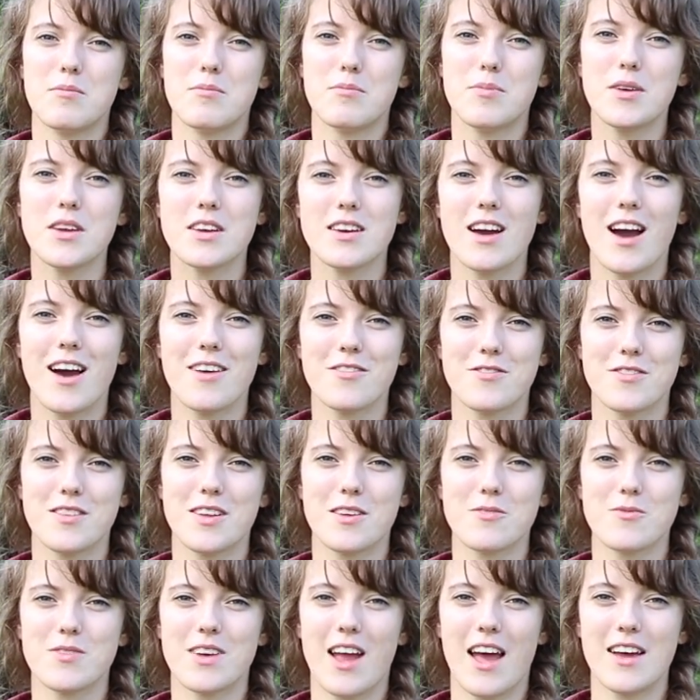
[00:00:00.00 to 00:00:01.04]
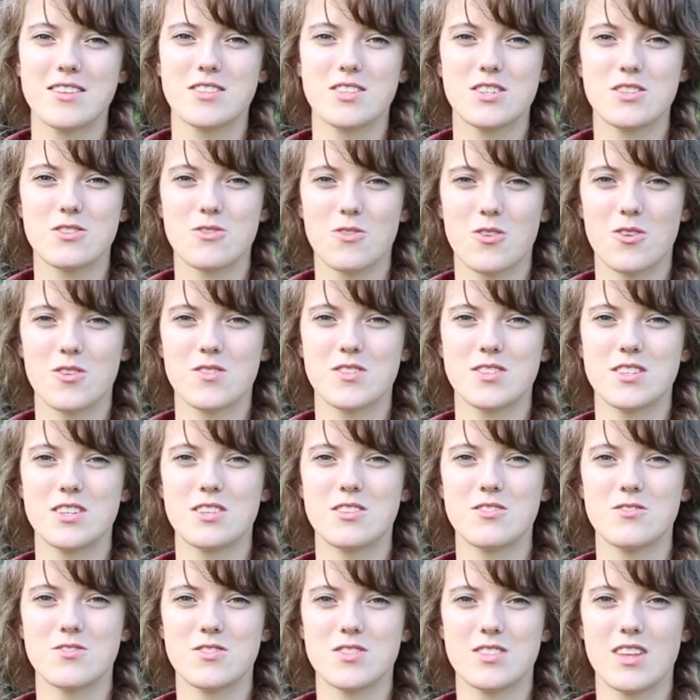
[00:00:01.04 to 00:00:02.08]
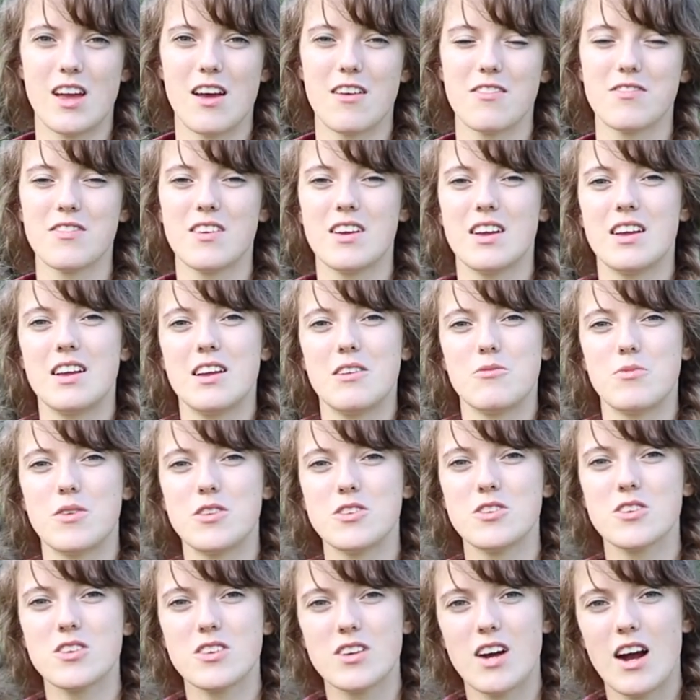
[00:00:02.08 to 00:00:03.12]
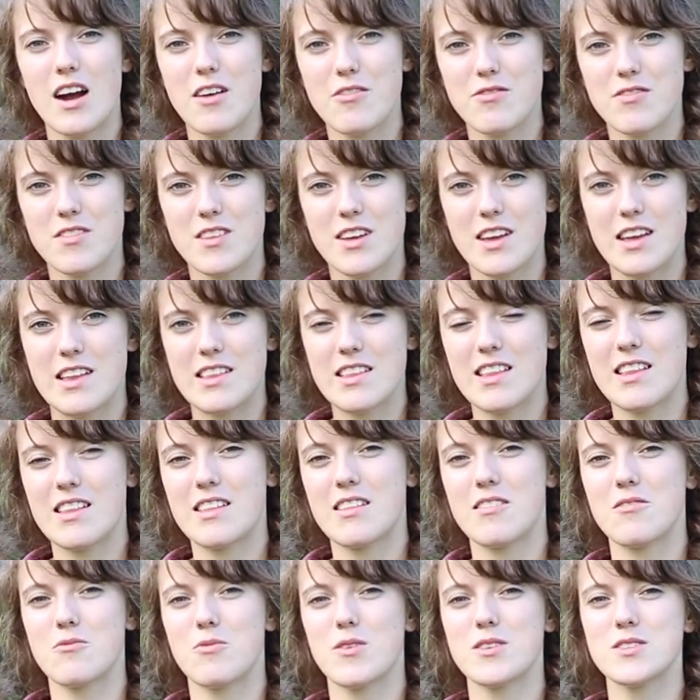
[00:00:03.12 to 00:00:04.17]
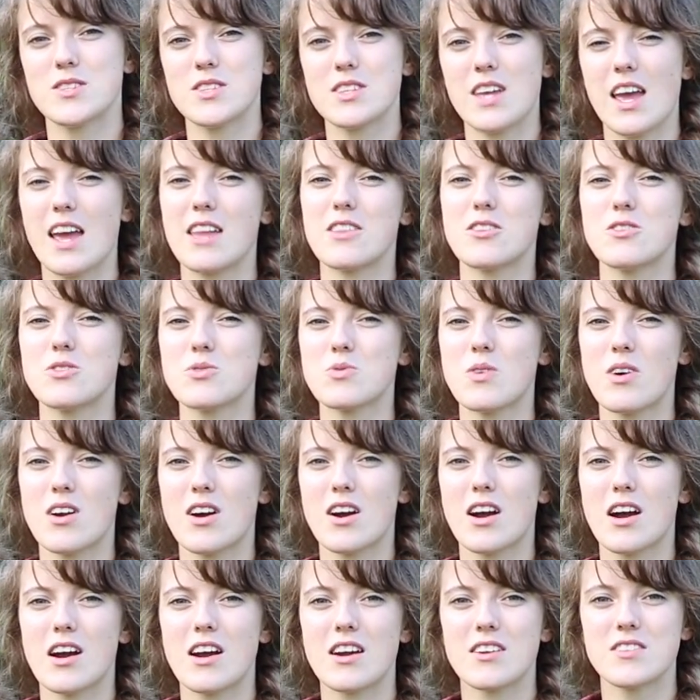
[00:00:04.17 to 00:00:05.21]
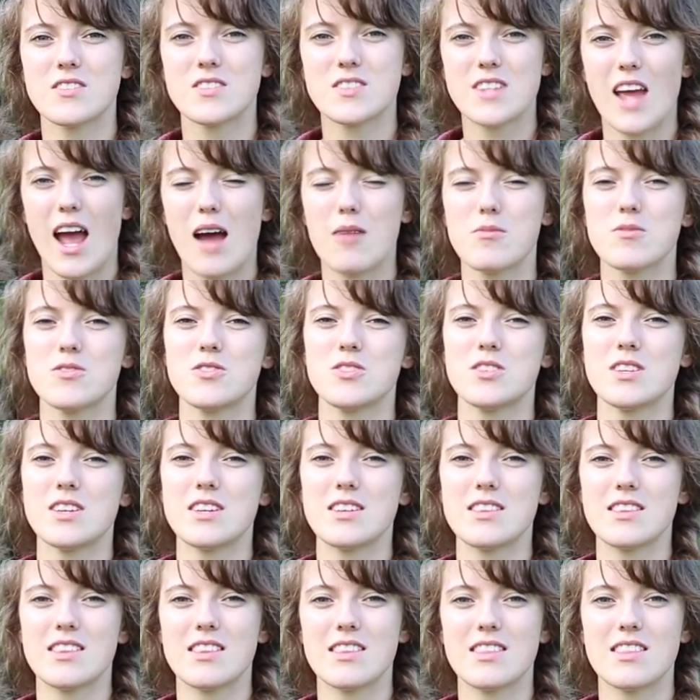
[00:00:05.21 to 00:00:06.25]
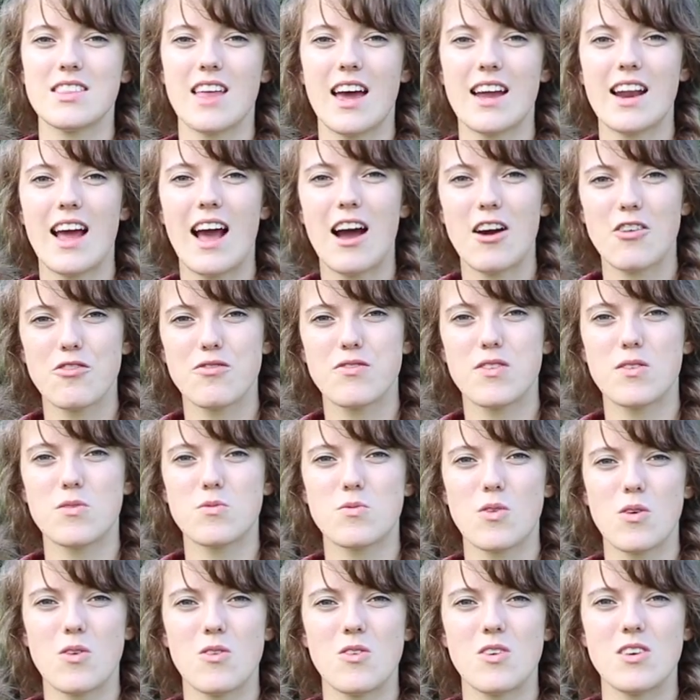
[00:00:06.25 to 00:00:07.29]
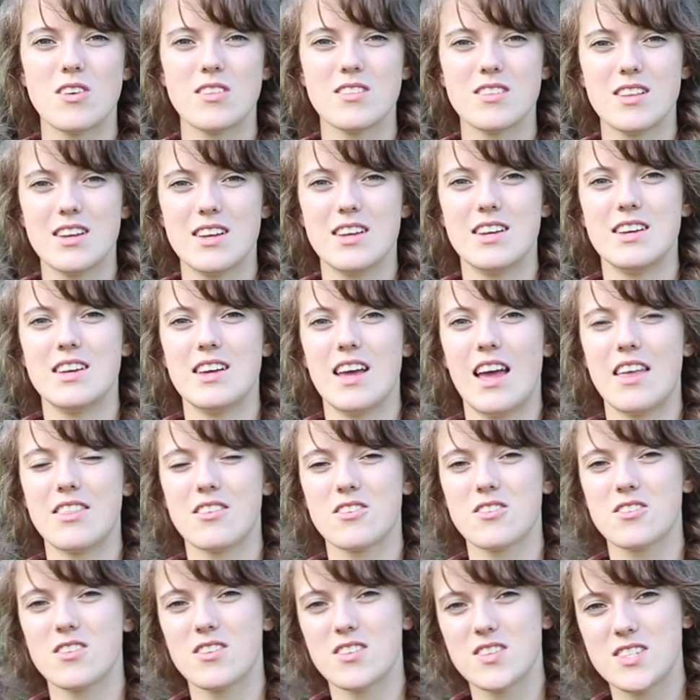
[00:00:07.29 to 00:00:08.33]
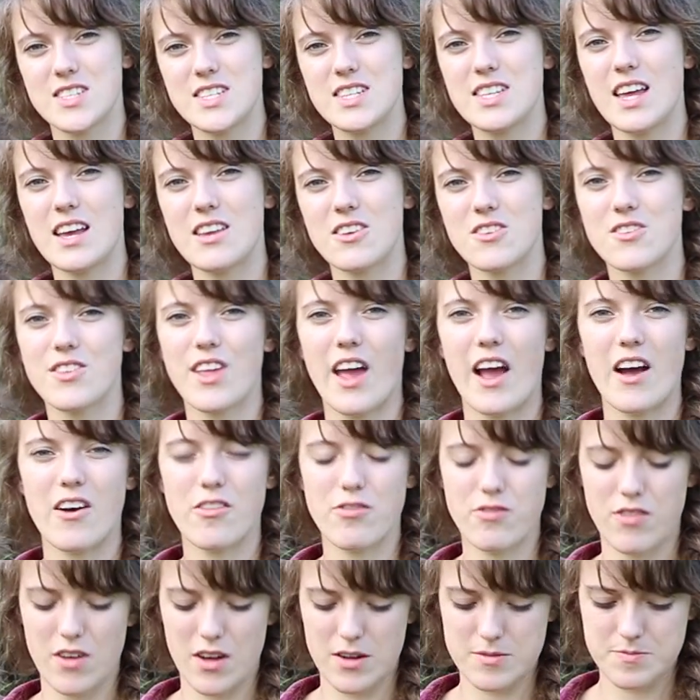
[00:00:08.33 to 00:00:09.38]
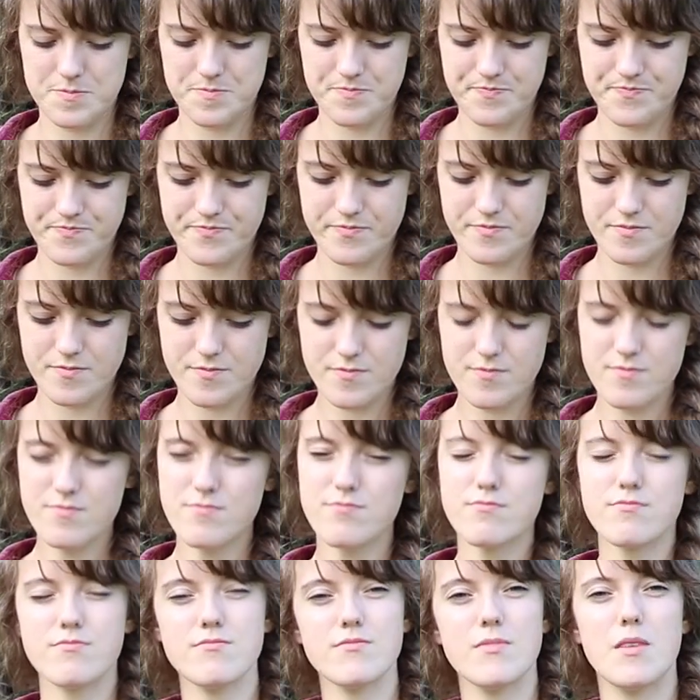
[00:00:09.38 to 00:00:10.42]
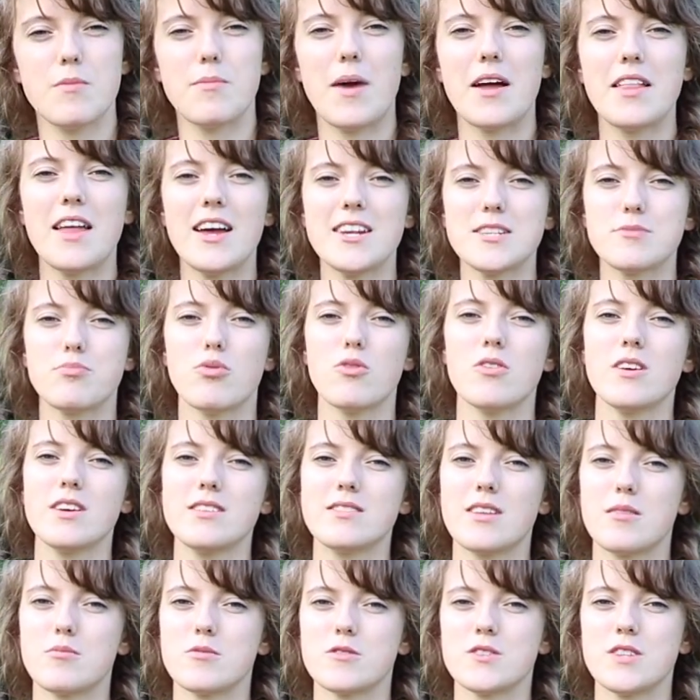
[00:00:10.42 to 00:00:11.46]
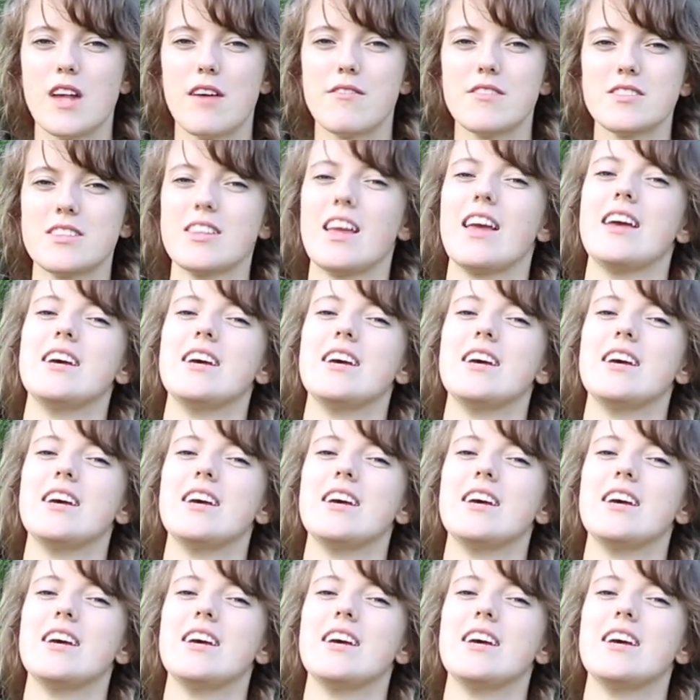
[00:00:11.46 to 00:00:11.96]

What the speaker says: be confident when asking your horse to do stuff. When you're confident, once again, you are establishing that alpha role, and they're going to see that you're the alpha. My last point, number 7,